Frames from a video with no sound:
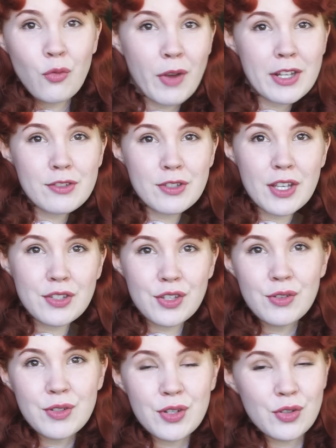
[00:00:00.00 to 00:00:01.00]
Rachel does
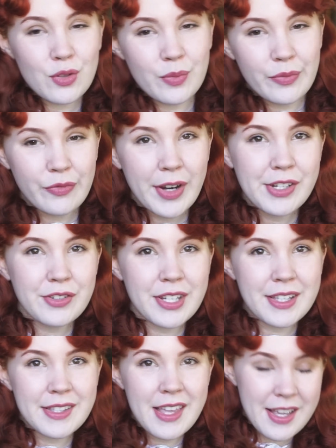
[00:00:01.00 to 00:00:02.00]
YouTube, Rachel
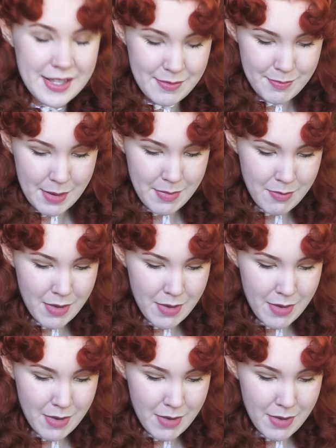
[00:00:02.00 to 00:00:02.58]
does this, blah, blah,